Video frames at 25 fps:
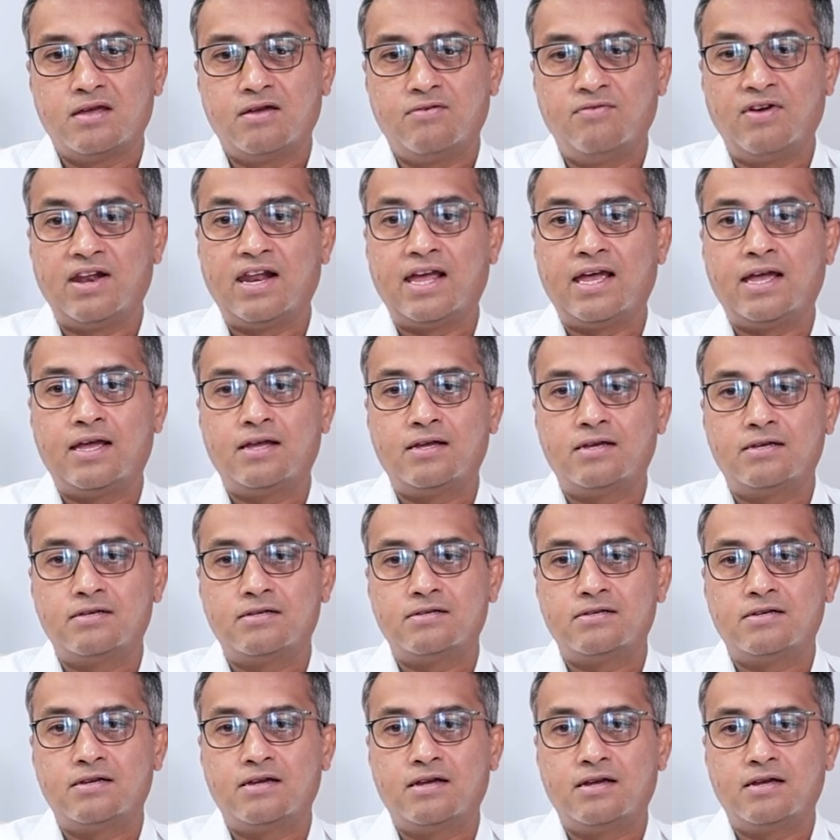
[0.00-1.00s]
when
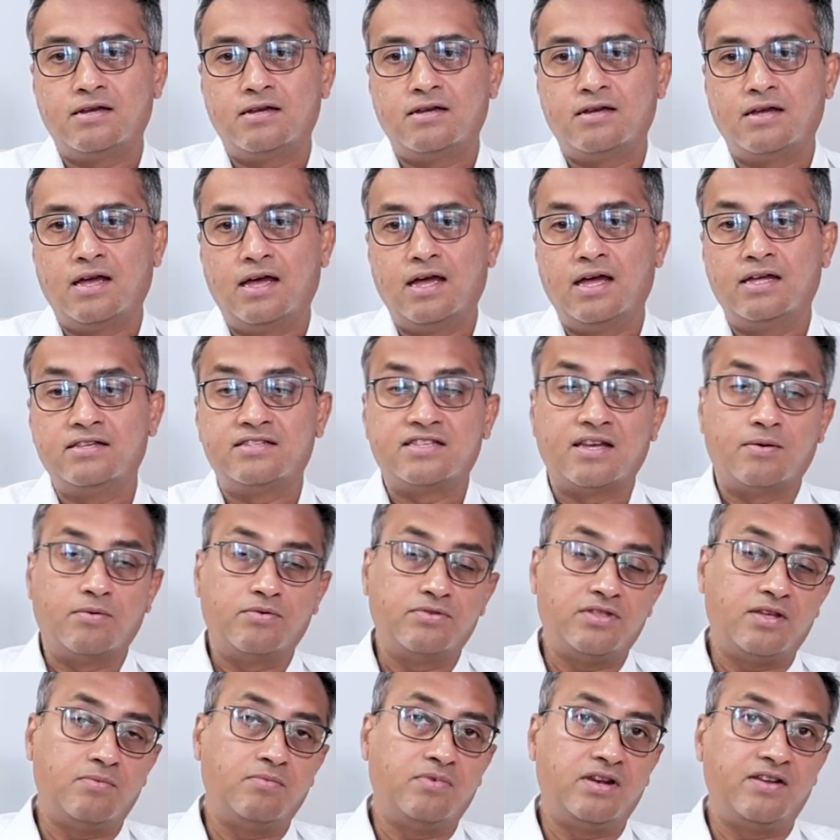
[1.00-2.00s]
some
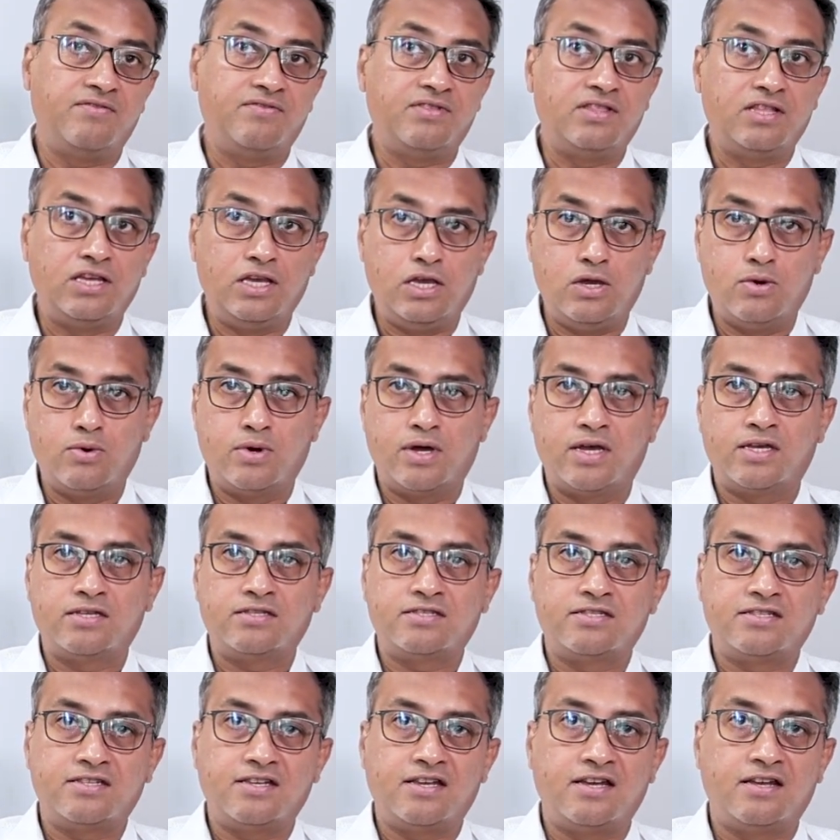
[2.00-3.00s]
of them live in the
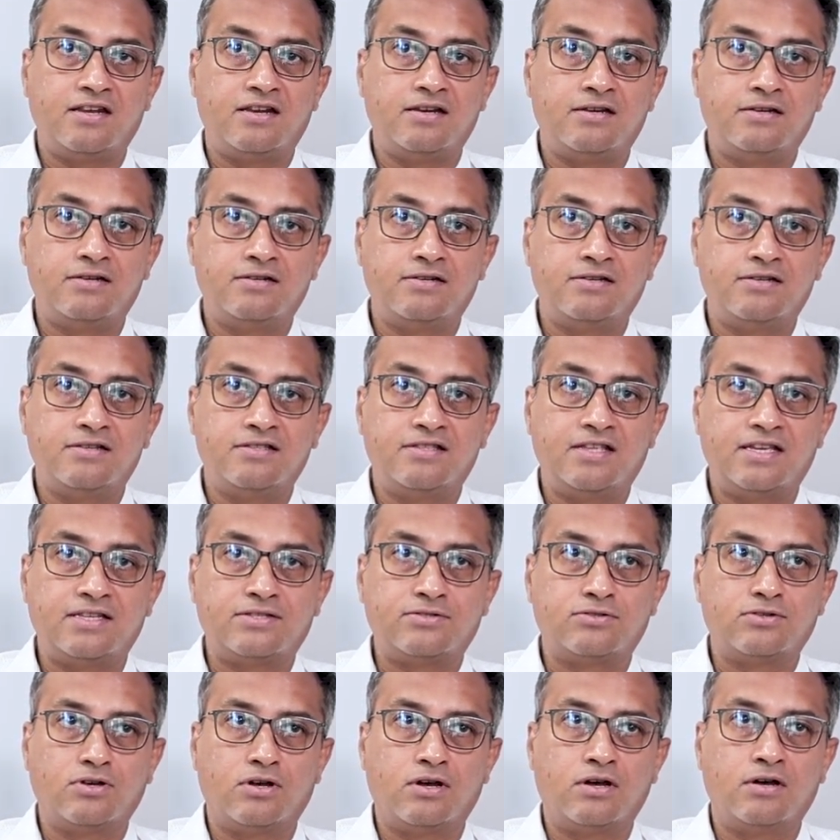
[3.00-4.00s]
US, and they
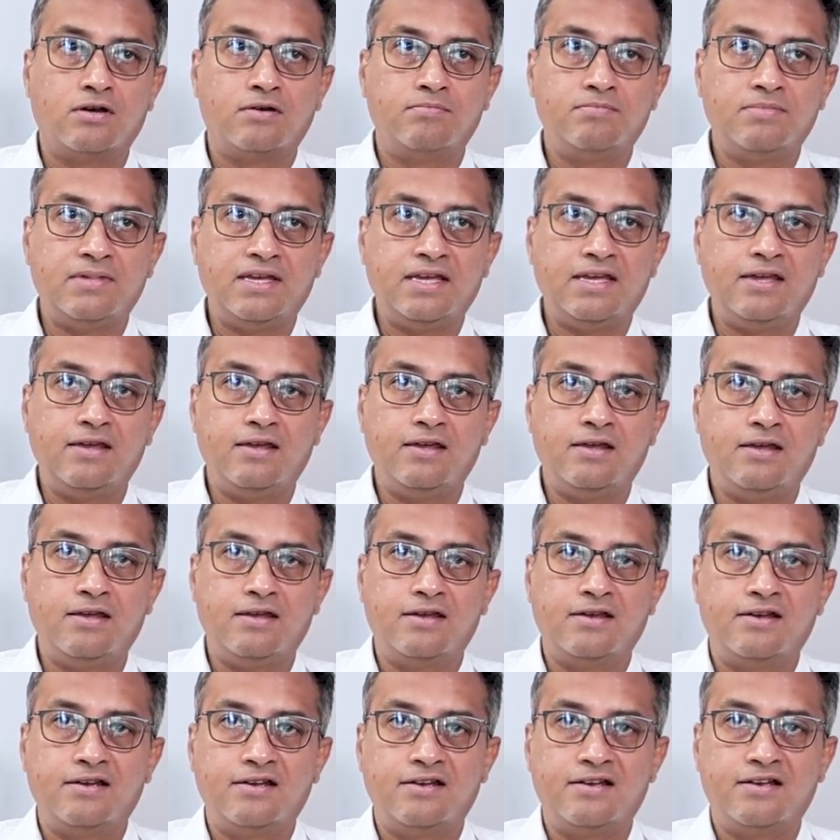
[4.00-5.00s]
saw me,
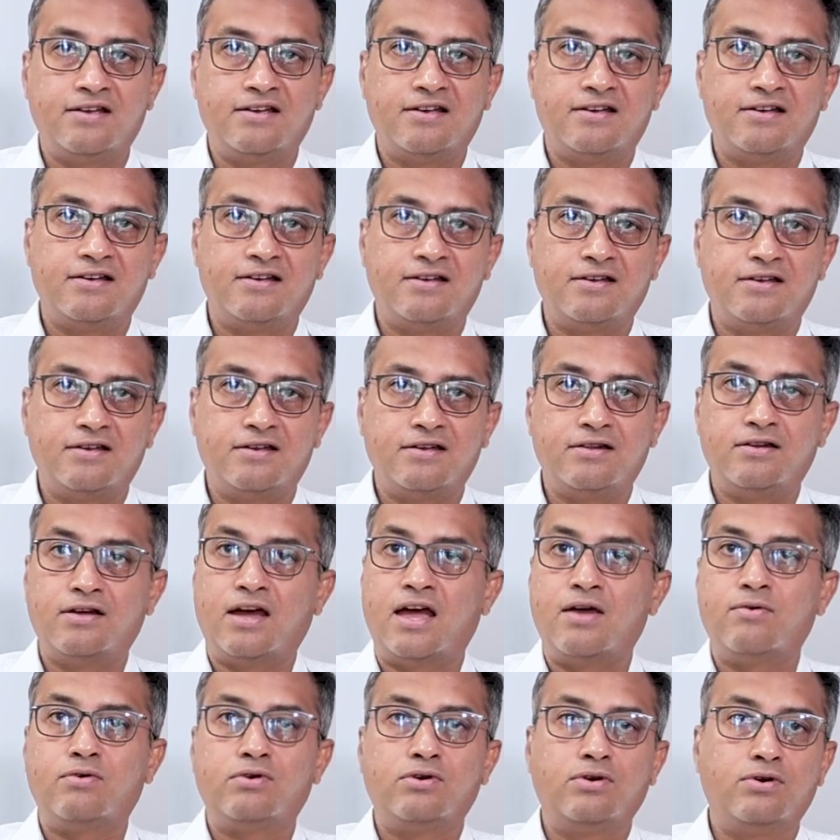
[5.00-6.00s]

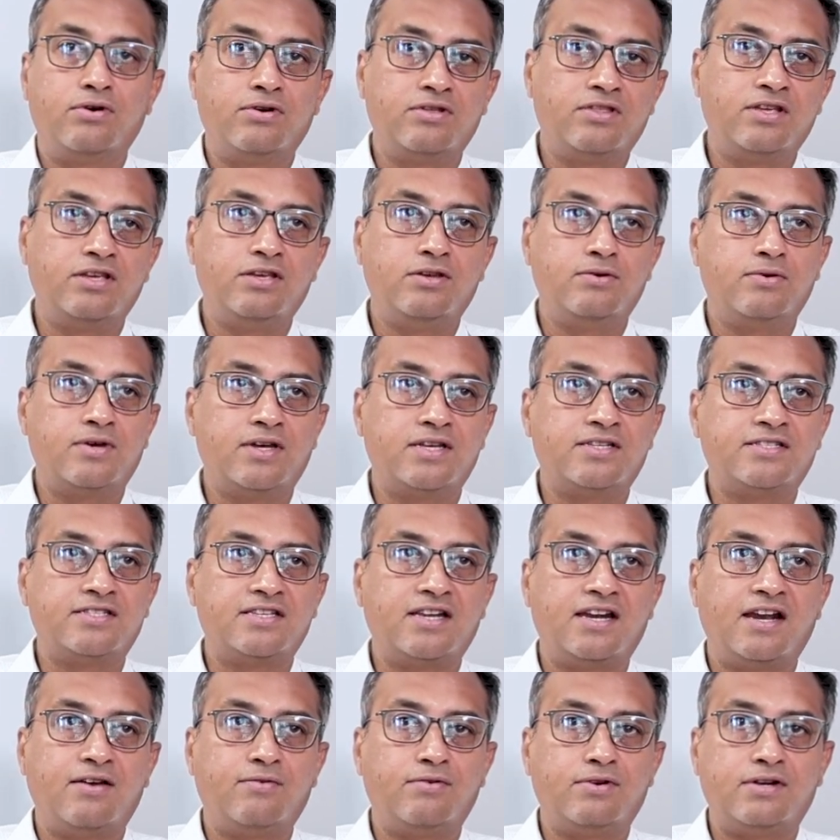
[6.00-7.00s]
I would go to the US
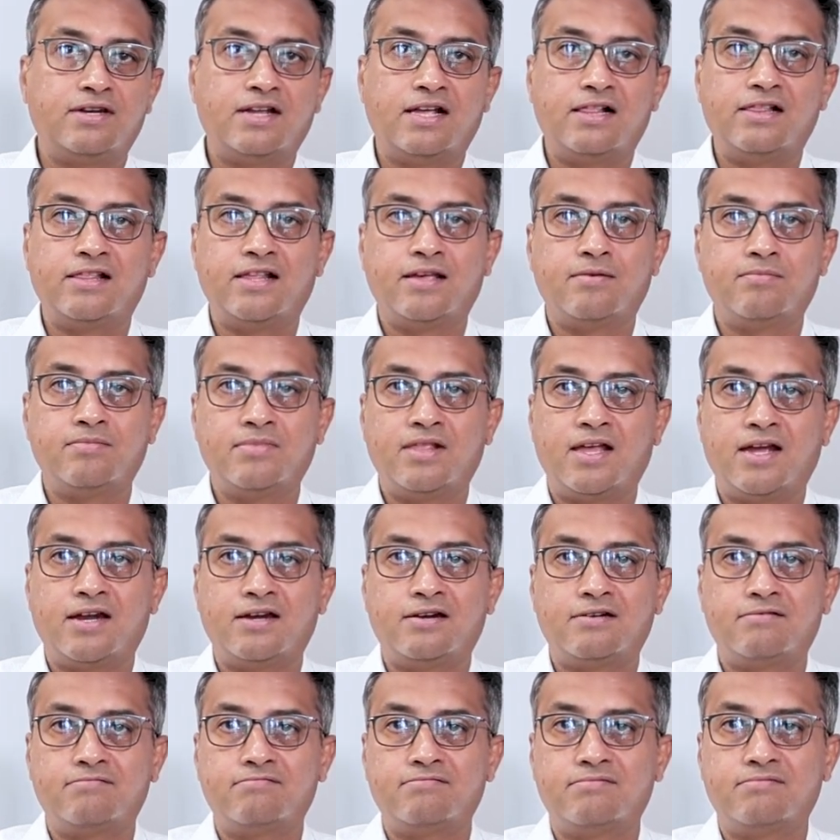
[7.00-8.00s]
and I would tell them that
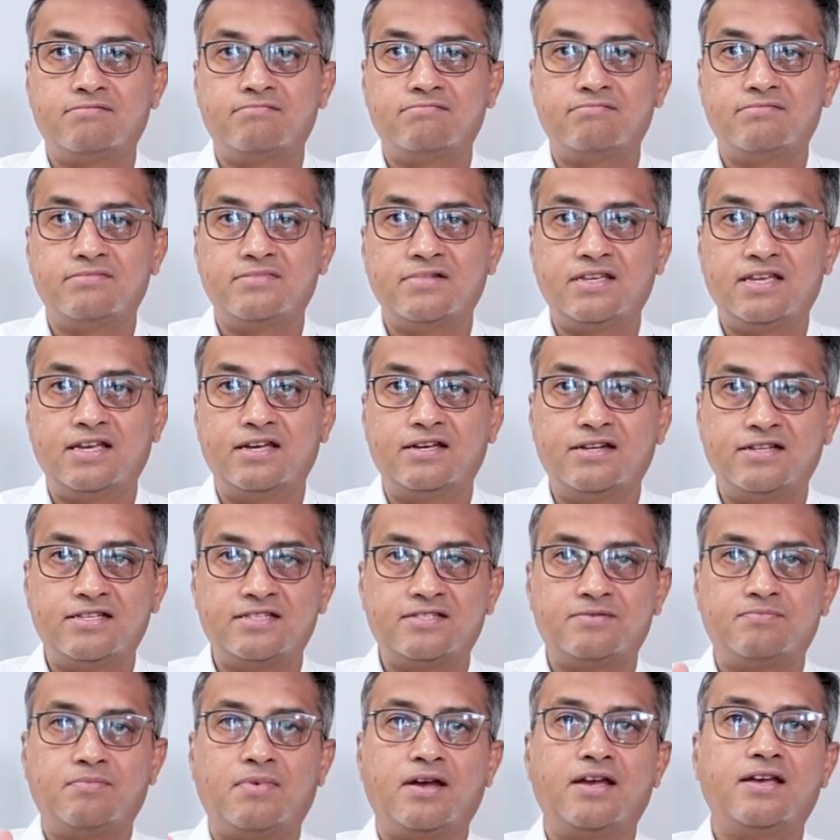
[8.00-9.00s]
here
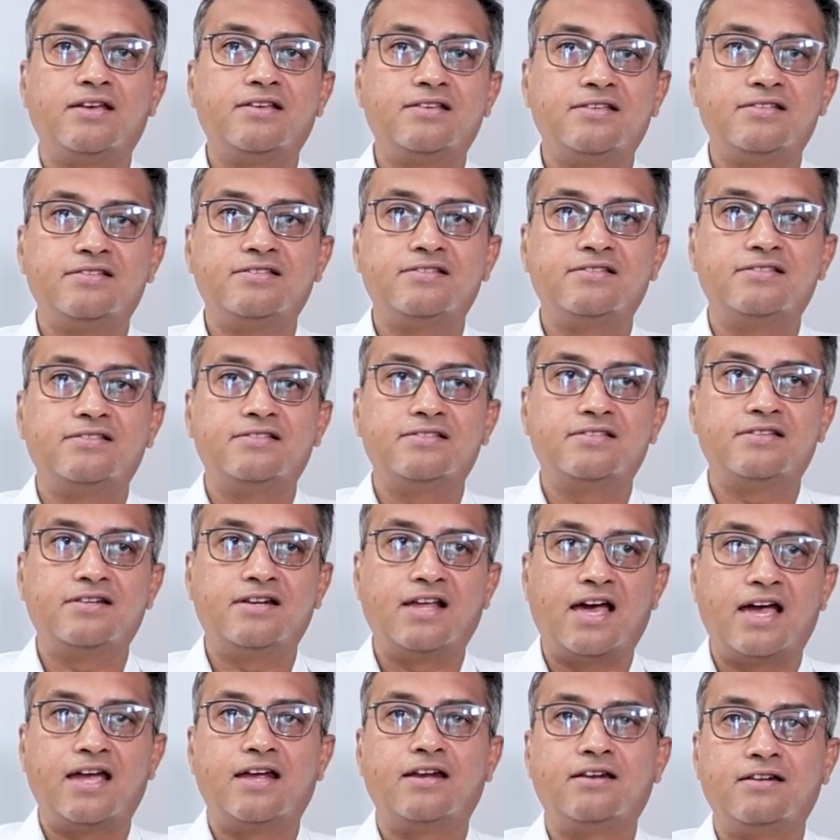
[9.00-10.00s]
is my
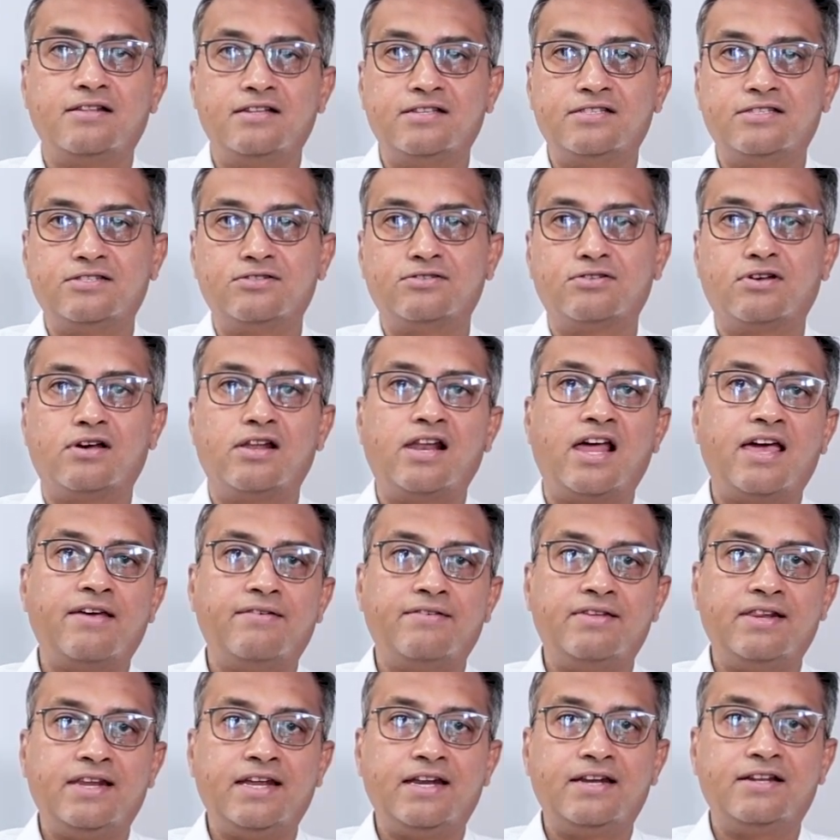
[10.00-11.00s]
diet, this is all I
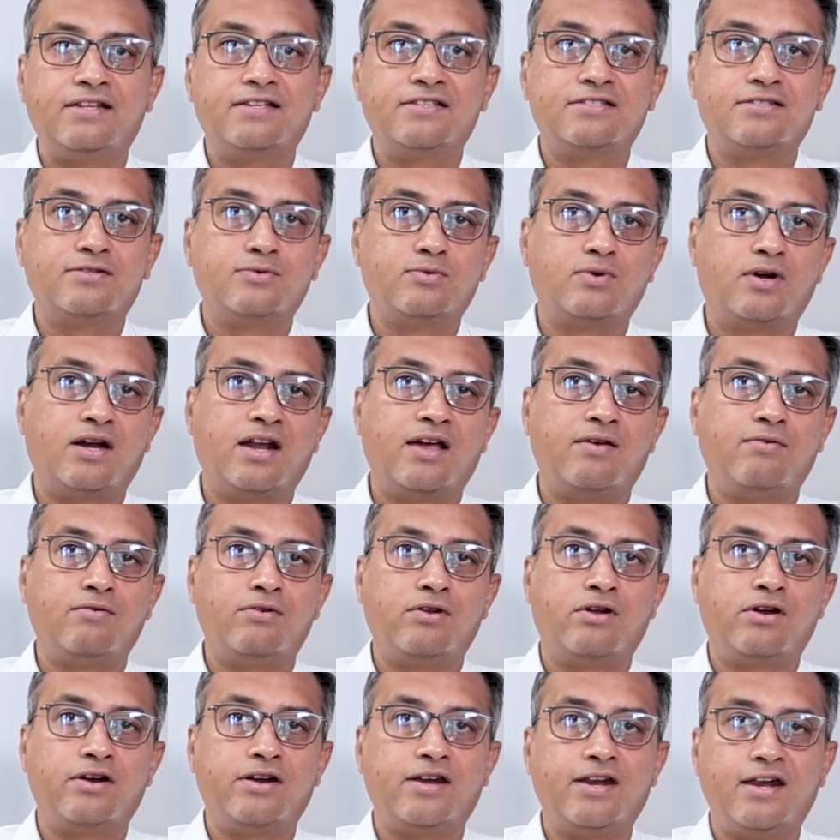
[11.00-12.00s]
will eat, this is what I will
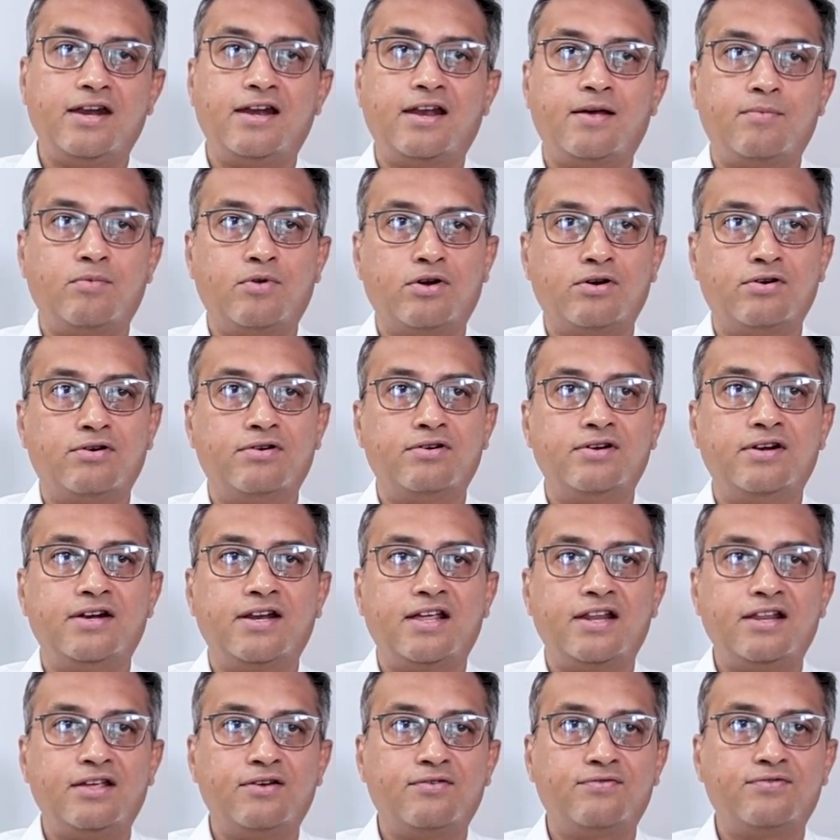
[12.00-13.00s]
not eat, I'm not going to eat
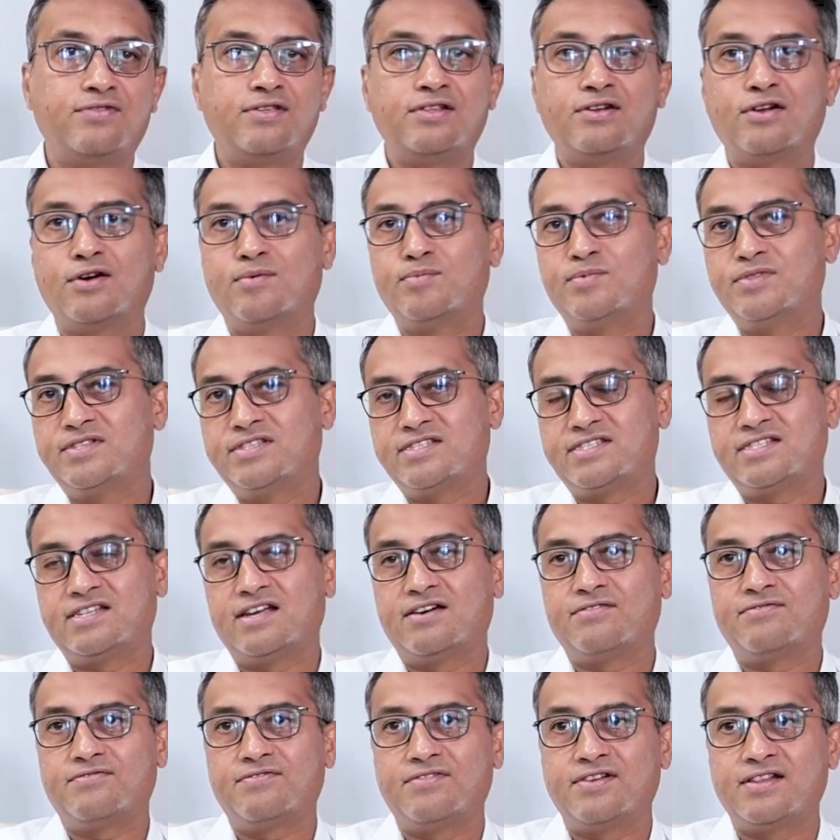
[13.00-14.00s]
any of the normal
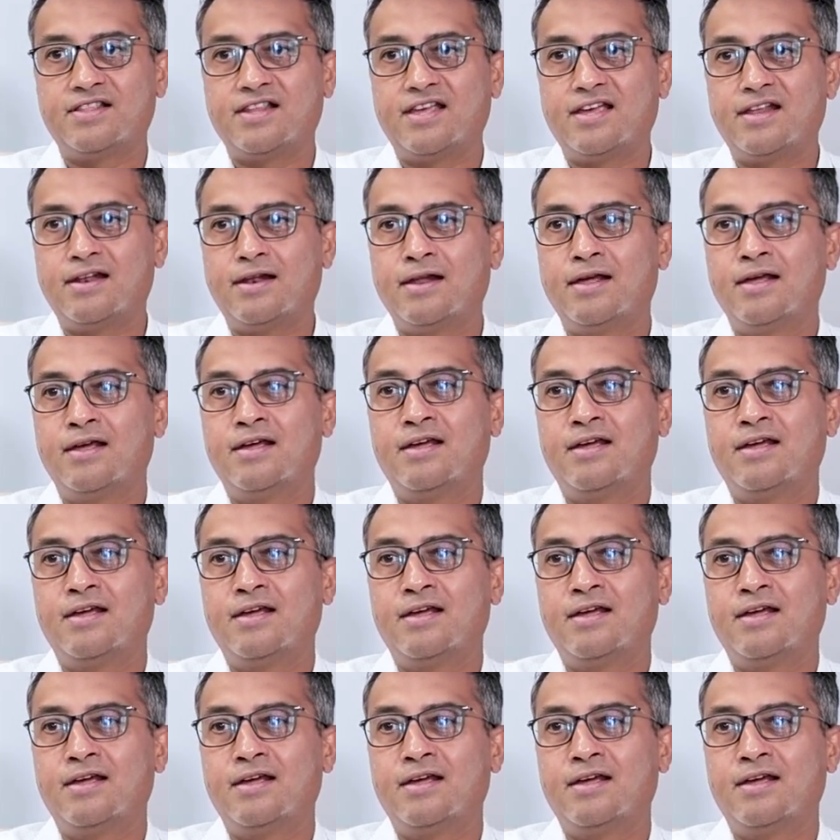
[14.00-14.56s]
stuff. And then